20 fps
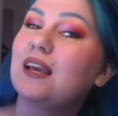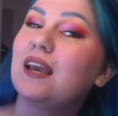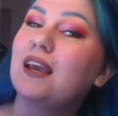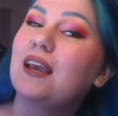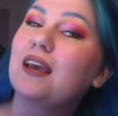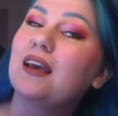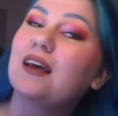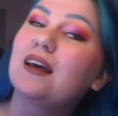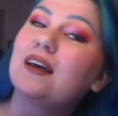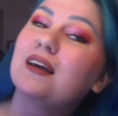
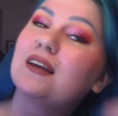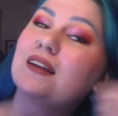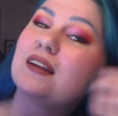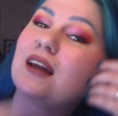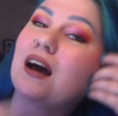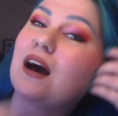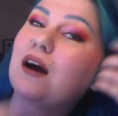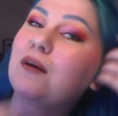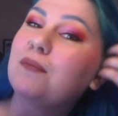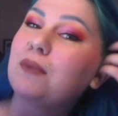and
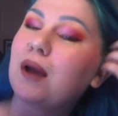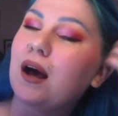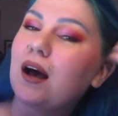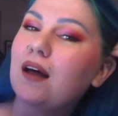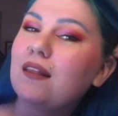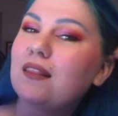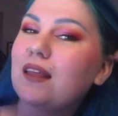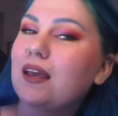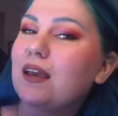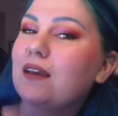I'm
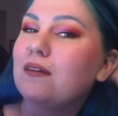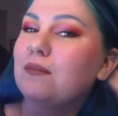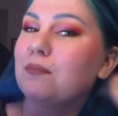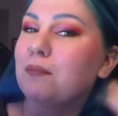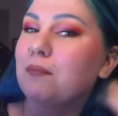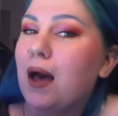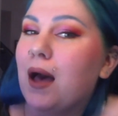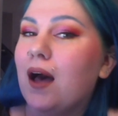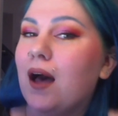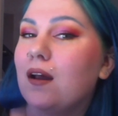not like
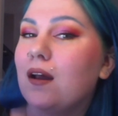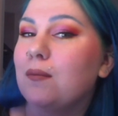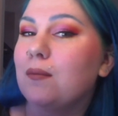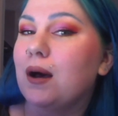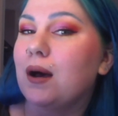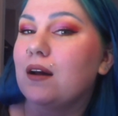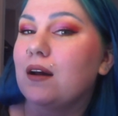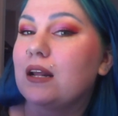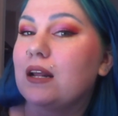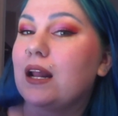mad about it.